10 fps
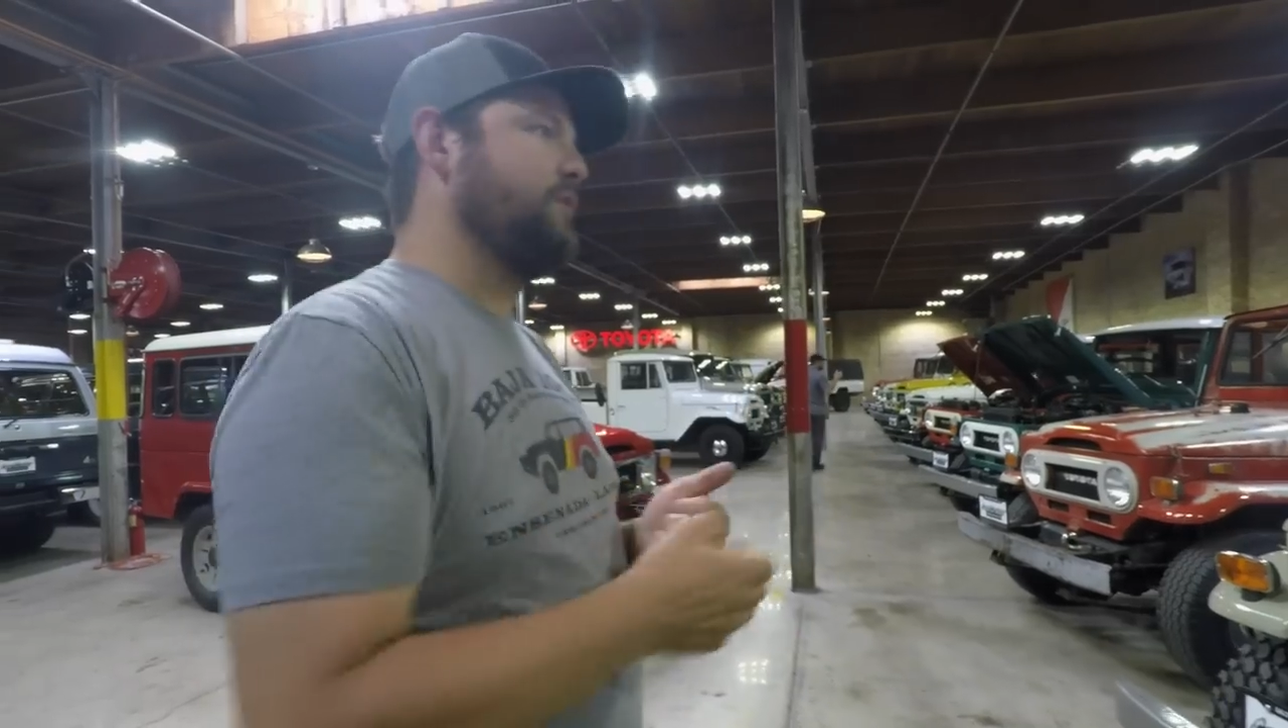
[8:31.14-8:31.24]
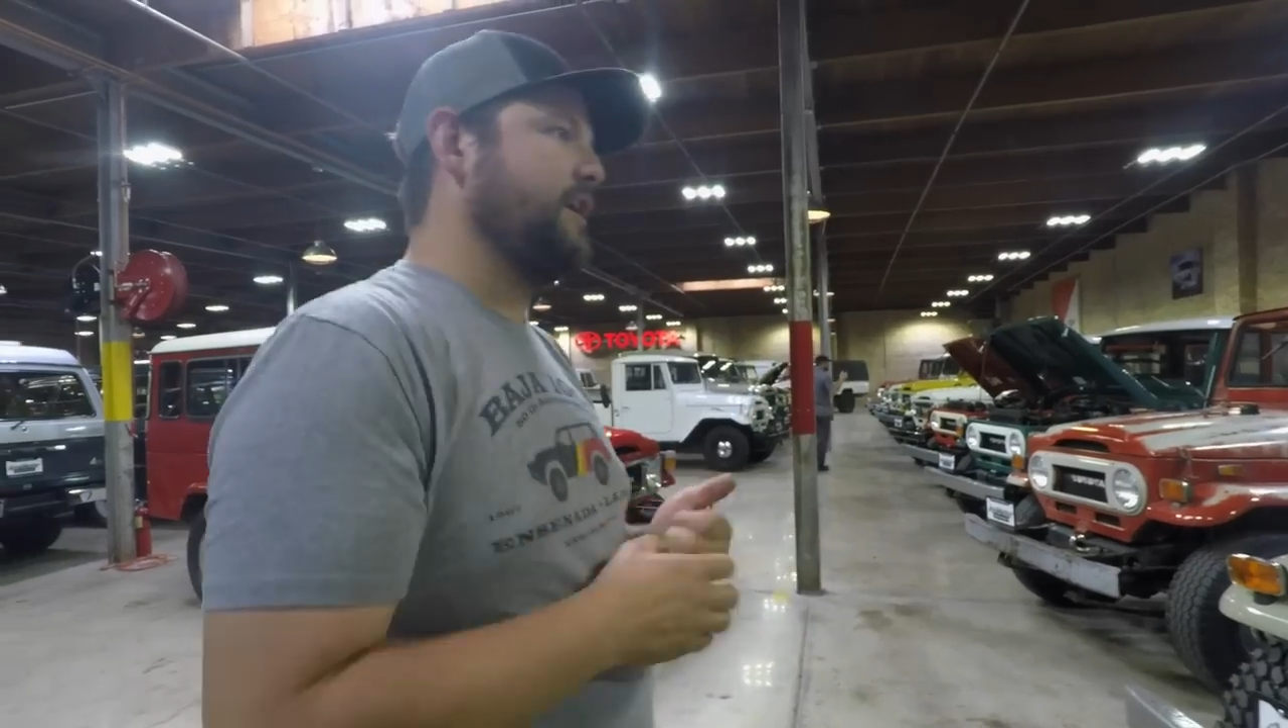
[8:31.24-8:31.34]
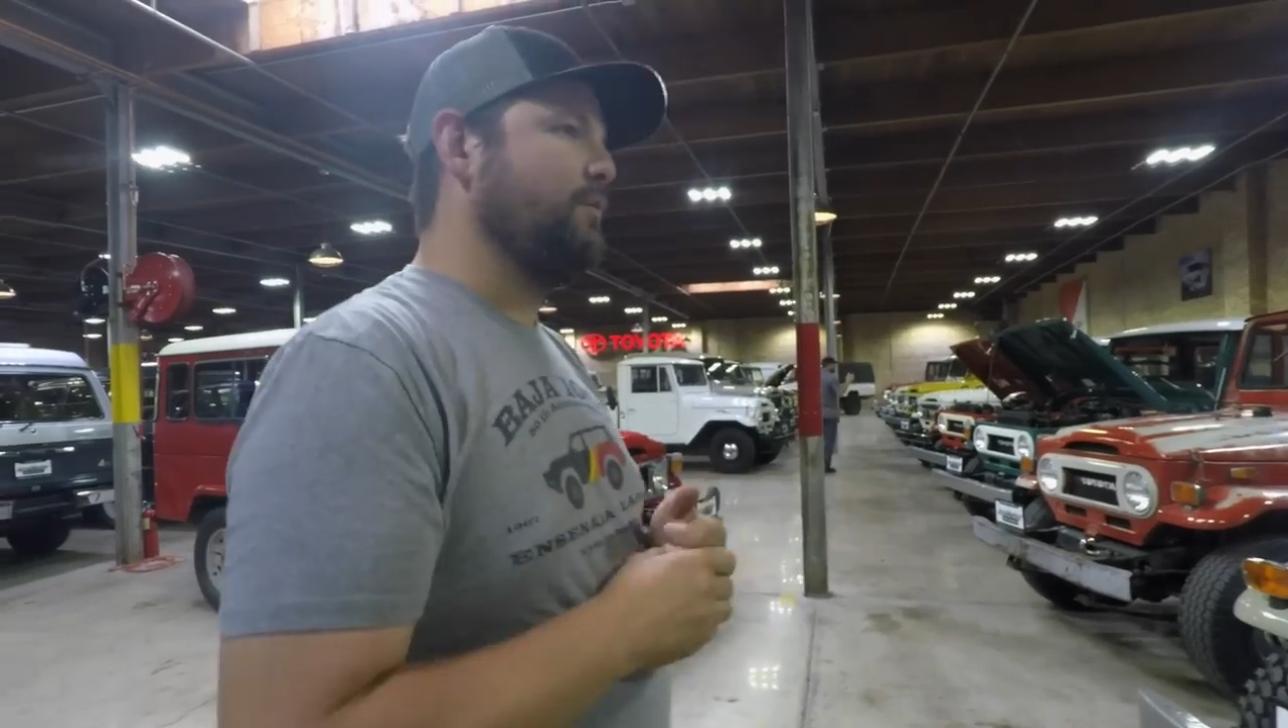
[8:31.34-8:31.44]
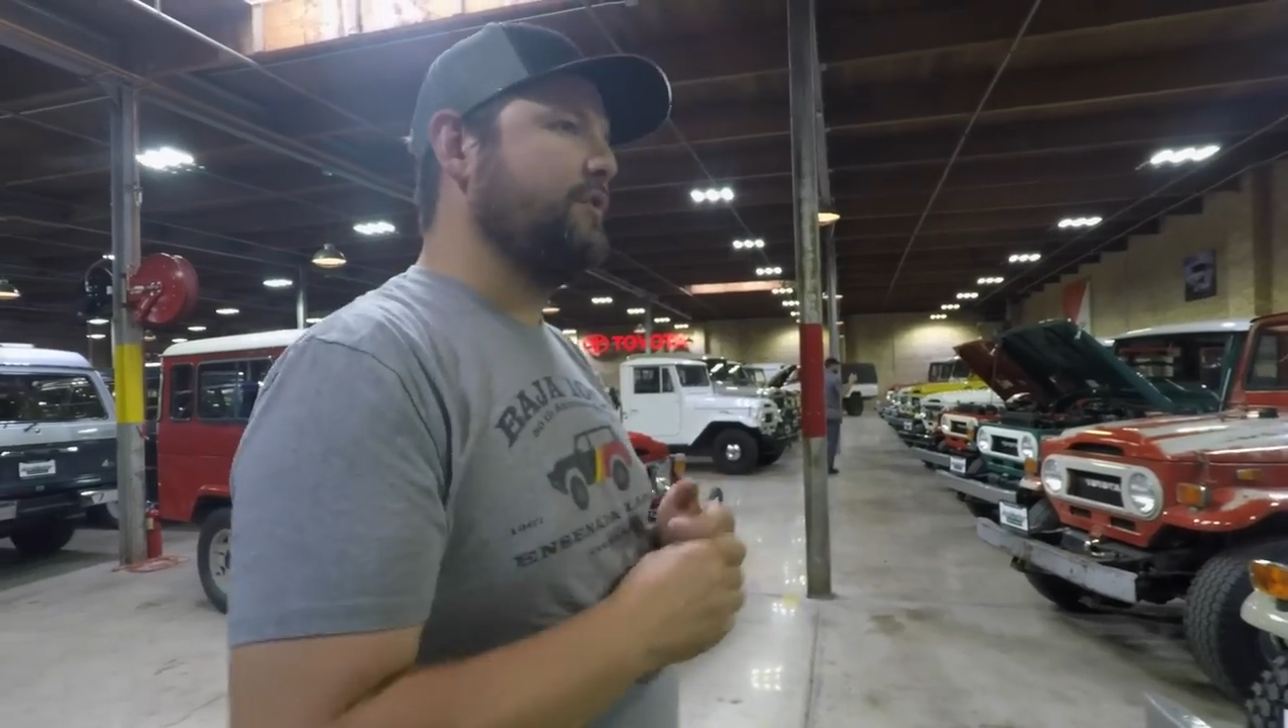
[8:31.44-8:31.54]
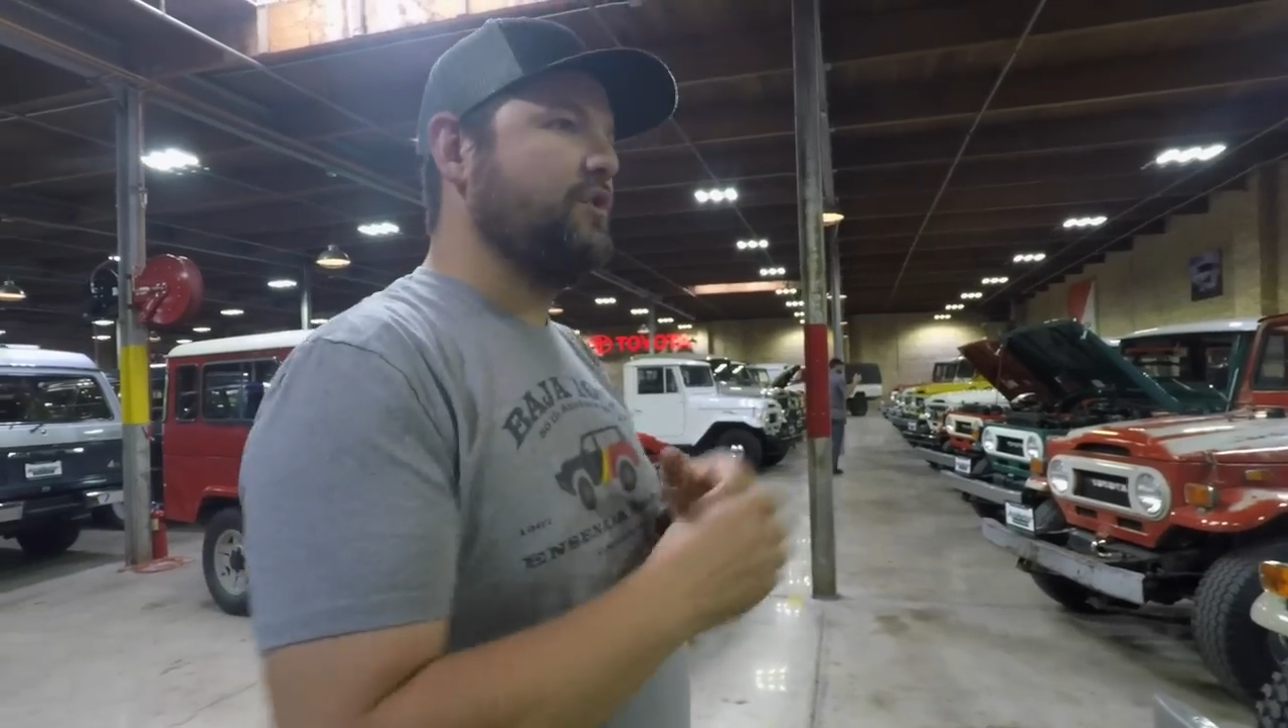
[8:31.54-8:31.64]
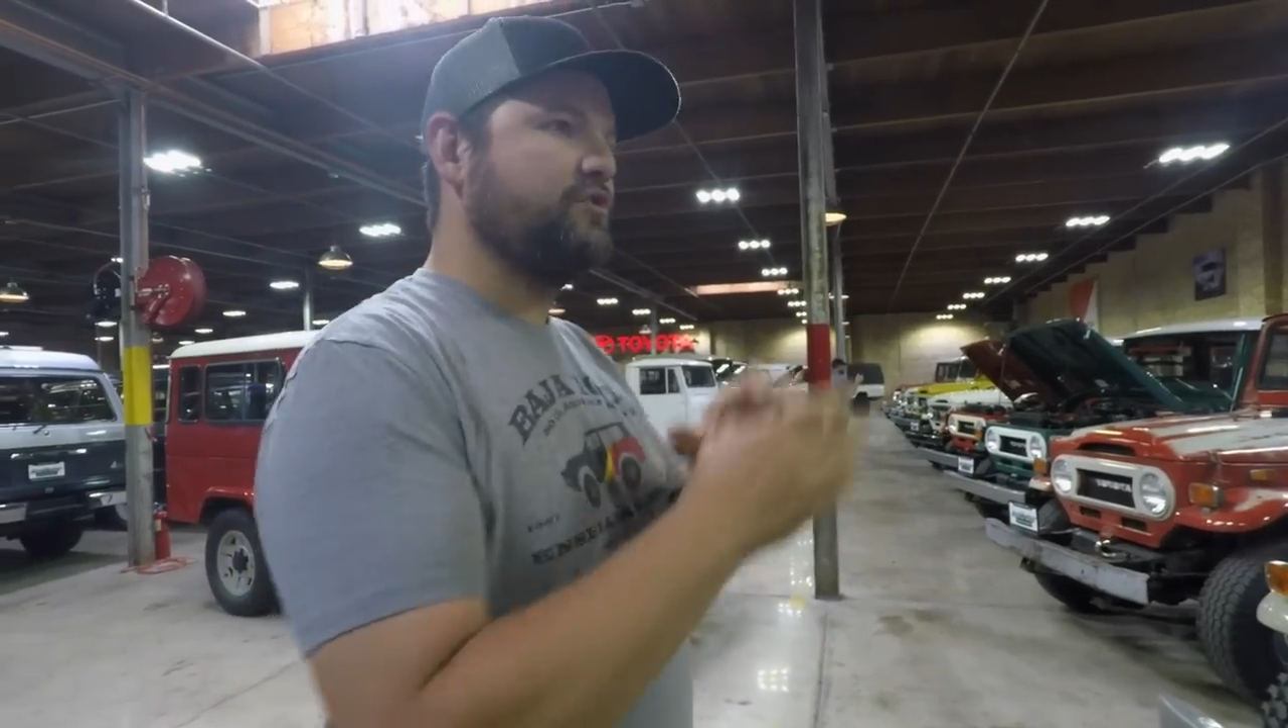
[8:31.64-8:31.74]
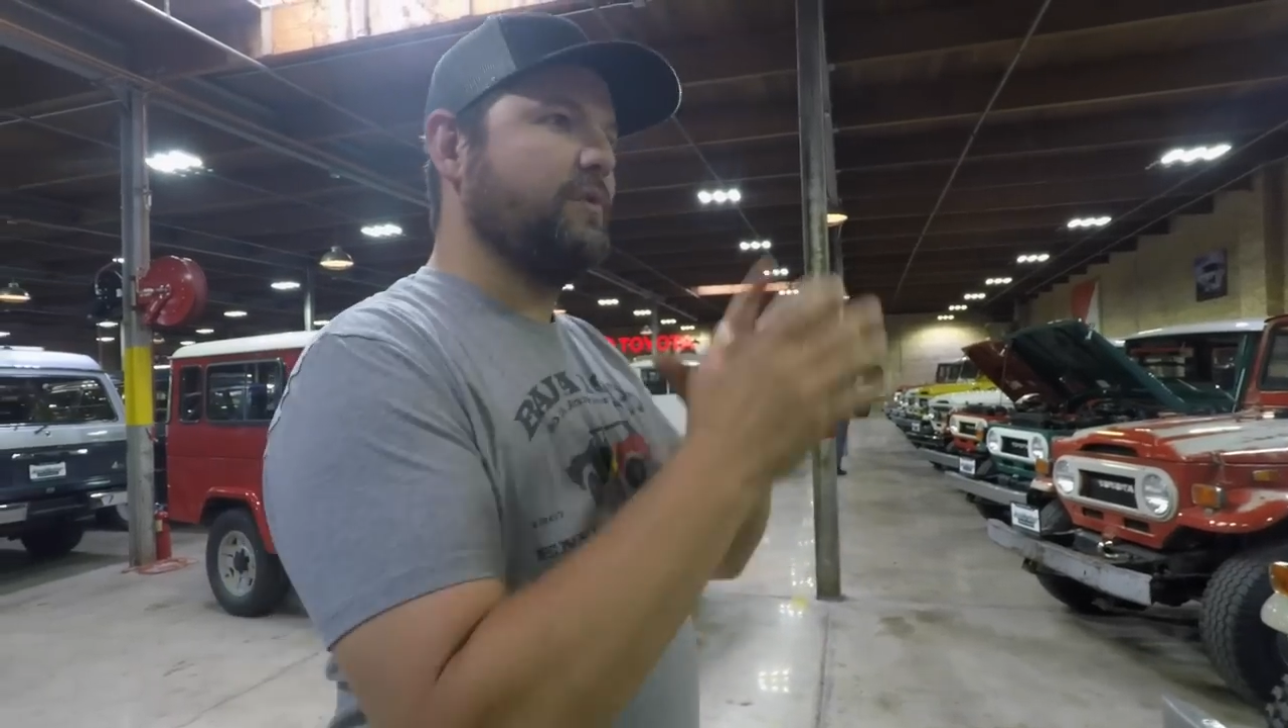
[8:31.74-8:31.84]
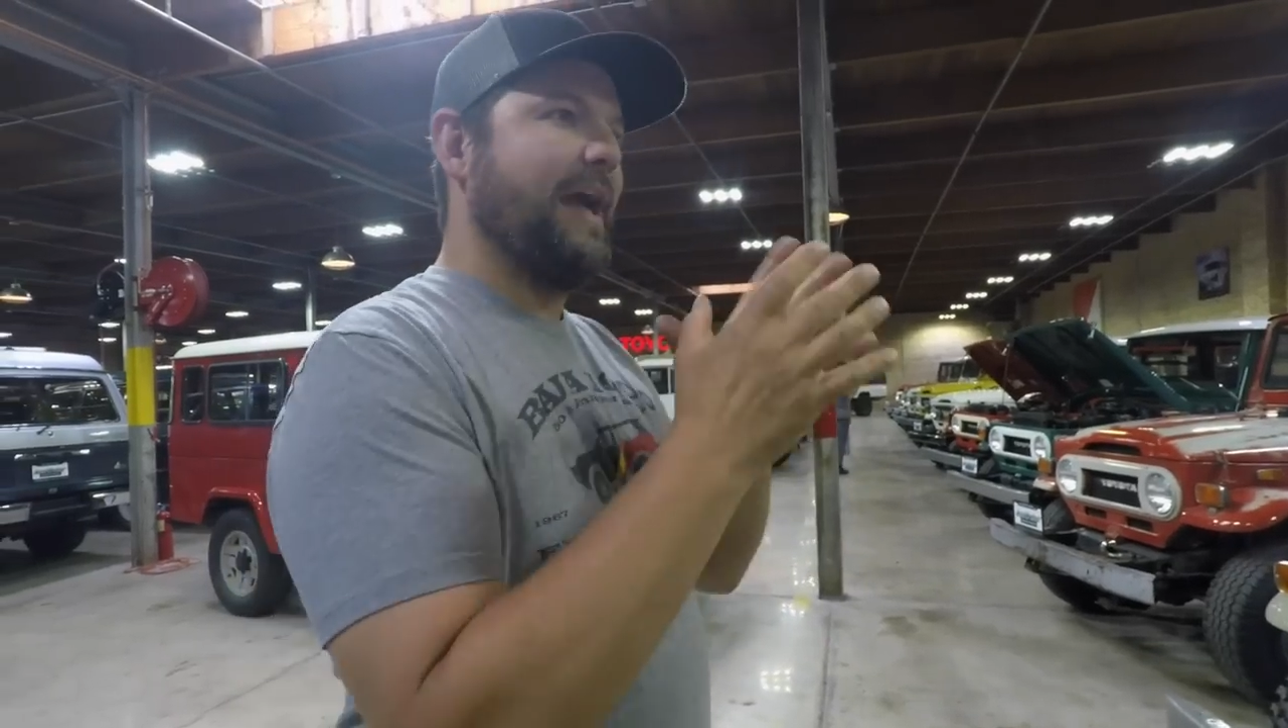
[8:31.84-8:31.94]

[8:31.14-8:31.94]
crank windows with